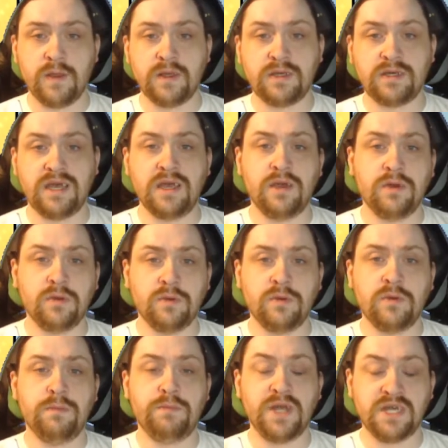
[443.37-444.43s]
single
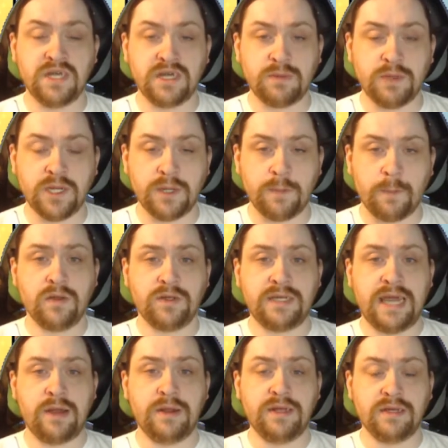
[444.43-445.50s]
businessman
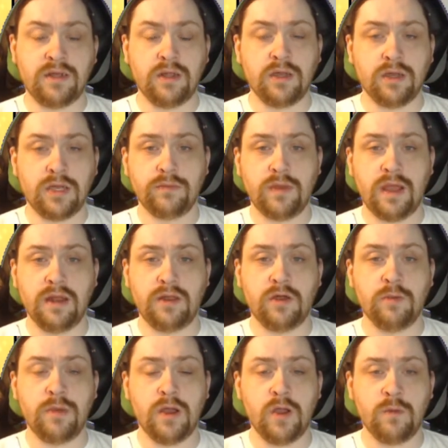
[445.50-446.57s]
down in his luck and
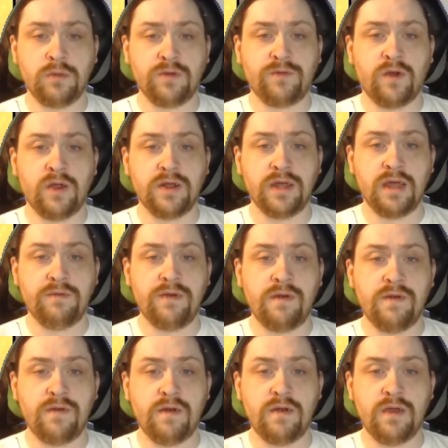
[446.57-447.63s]
come home to find a very